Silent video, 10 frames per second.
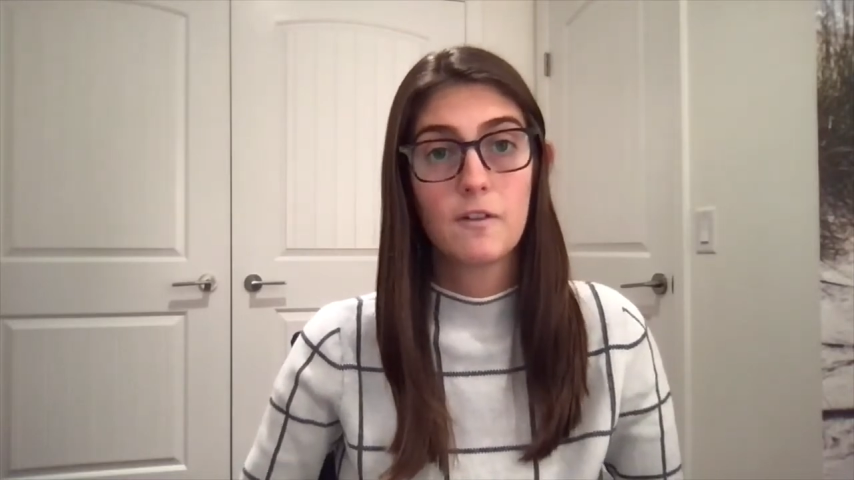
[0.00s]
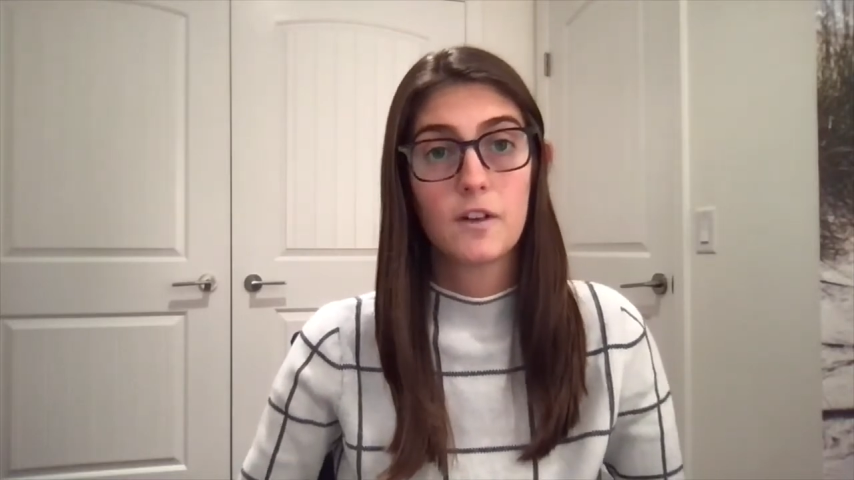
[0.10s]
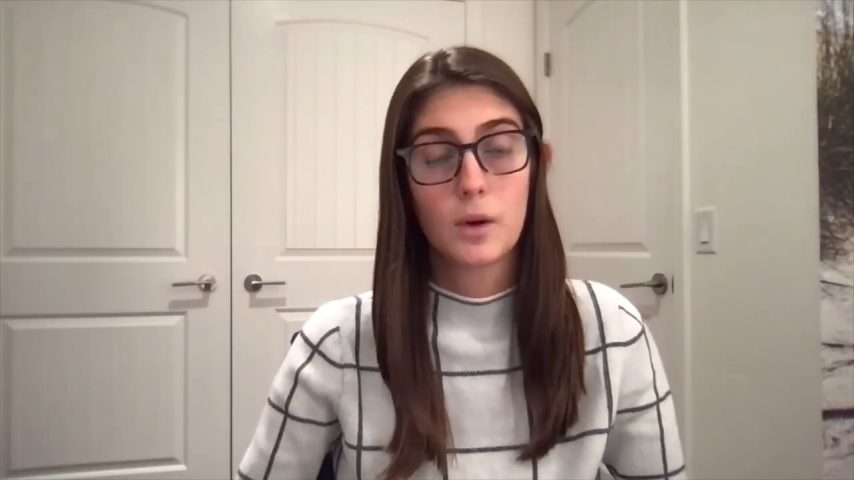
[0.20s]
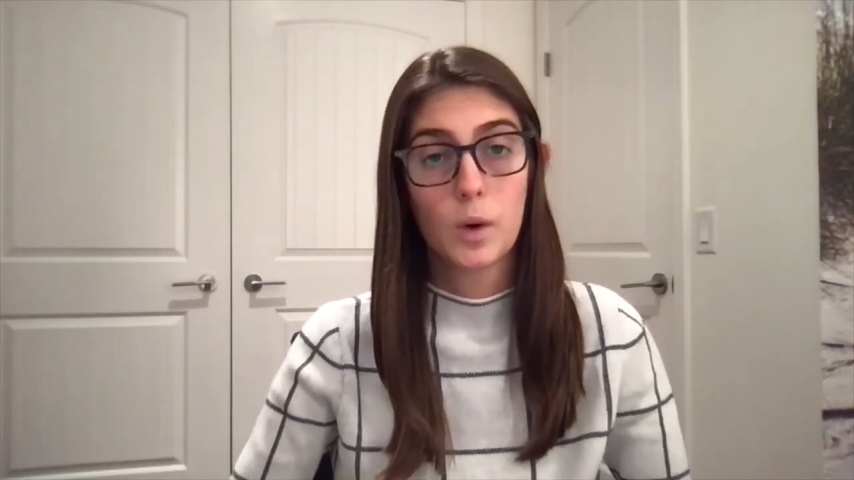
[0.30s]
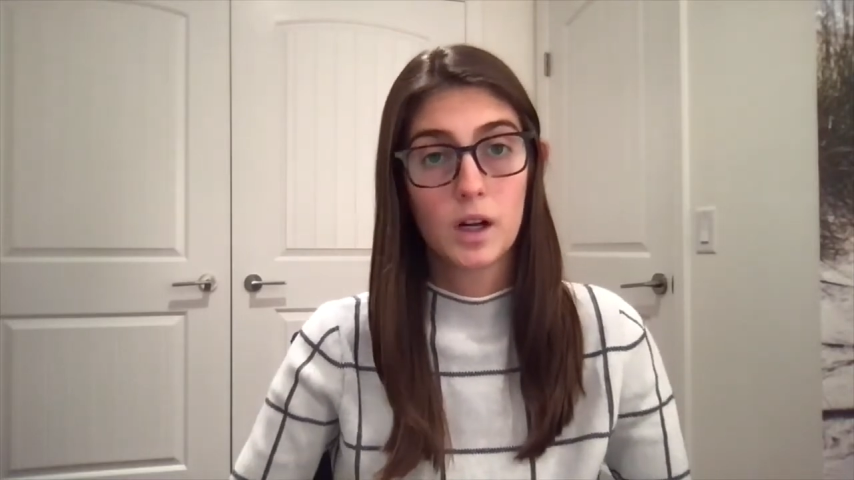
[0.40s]
for
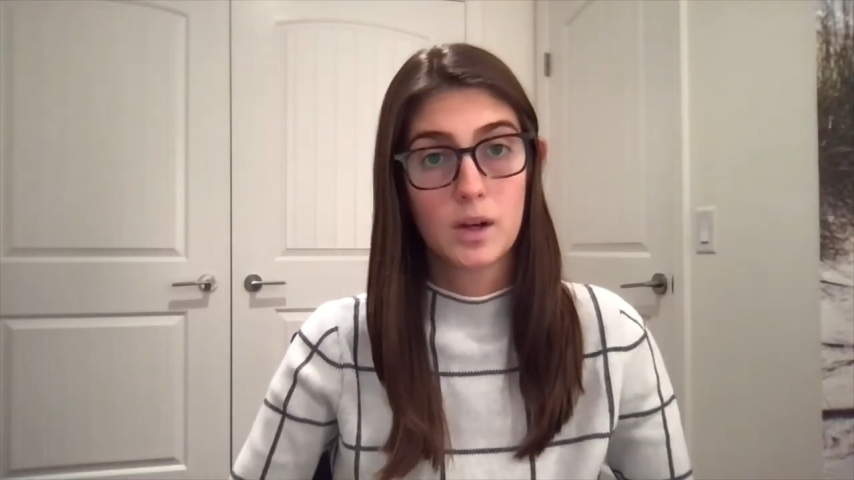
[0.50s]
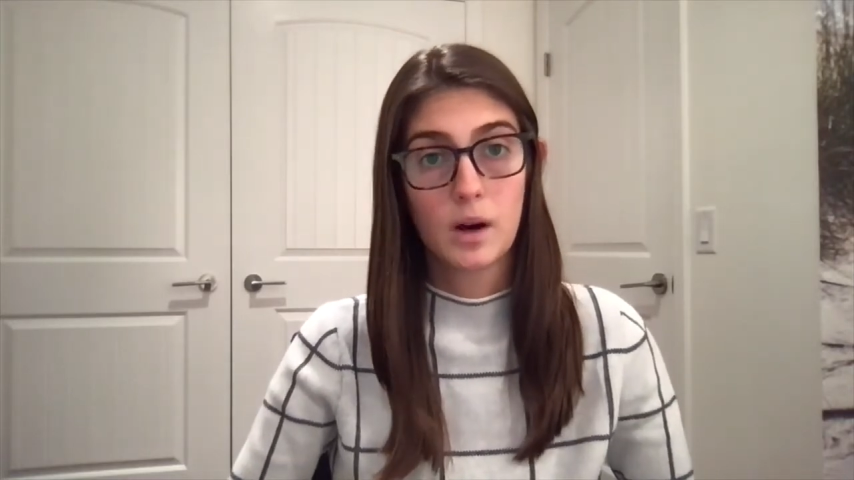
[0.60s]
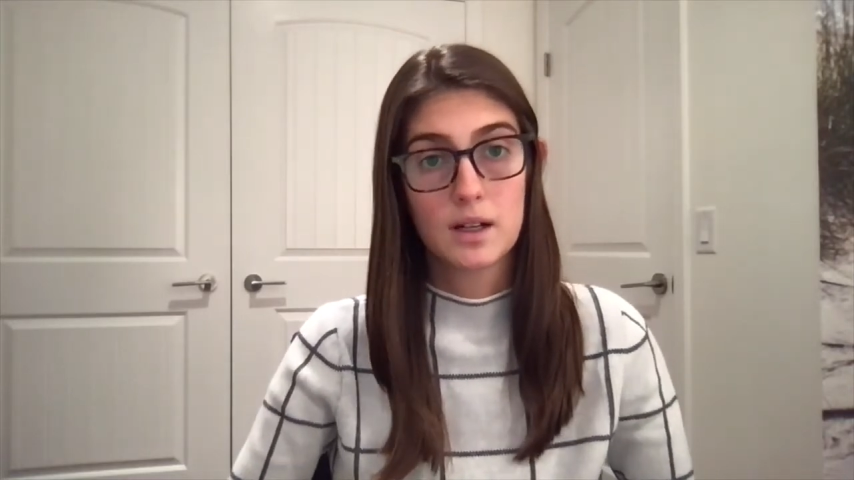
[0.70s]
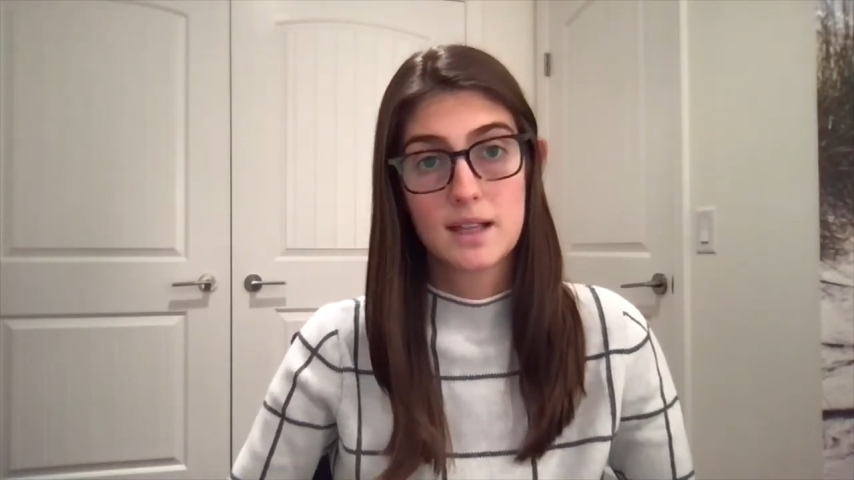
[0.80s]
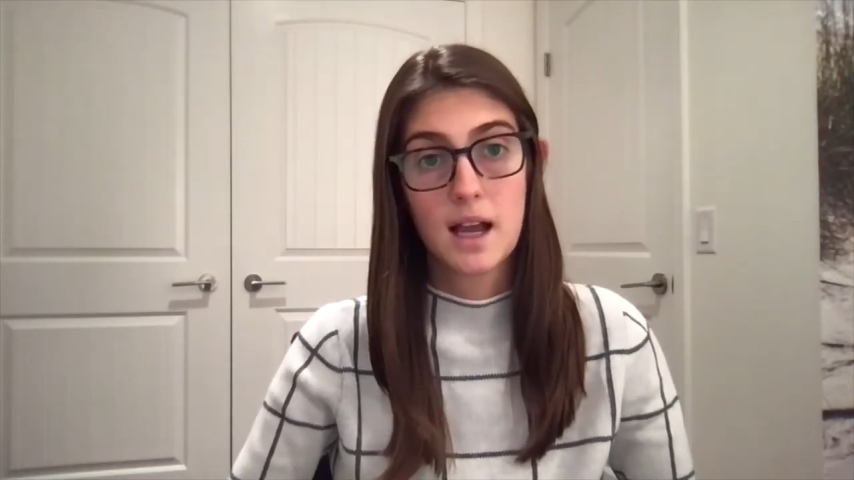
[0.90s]
the work you
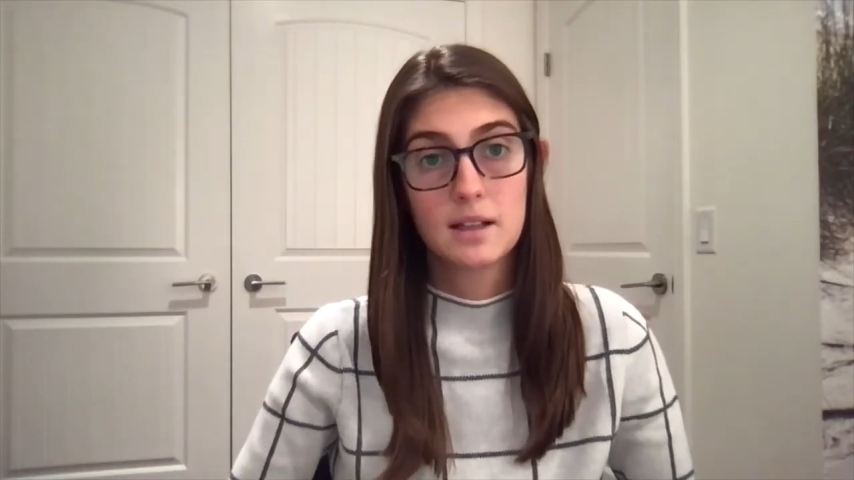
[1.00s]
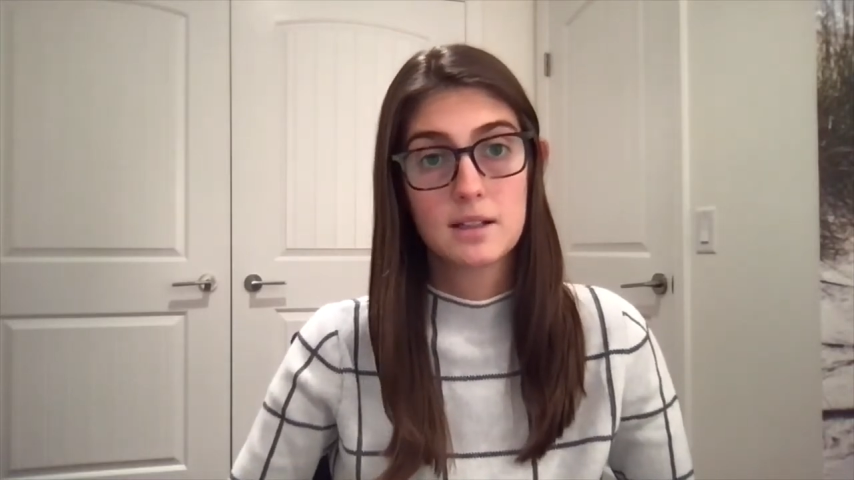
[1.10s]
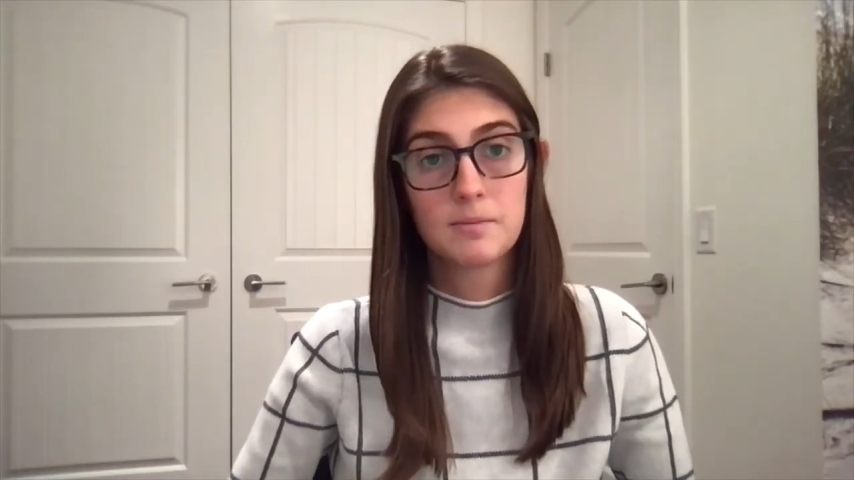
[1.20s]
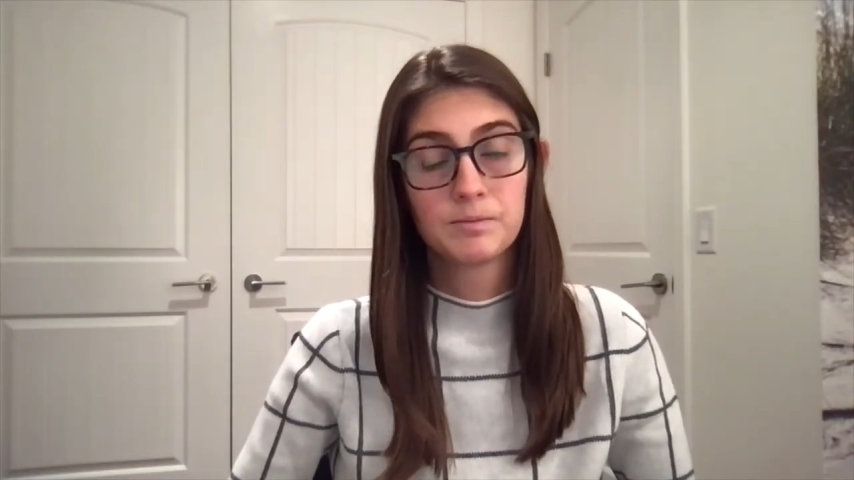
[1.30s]
are assigned.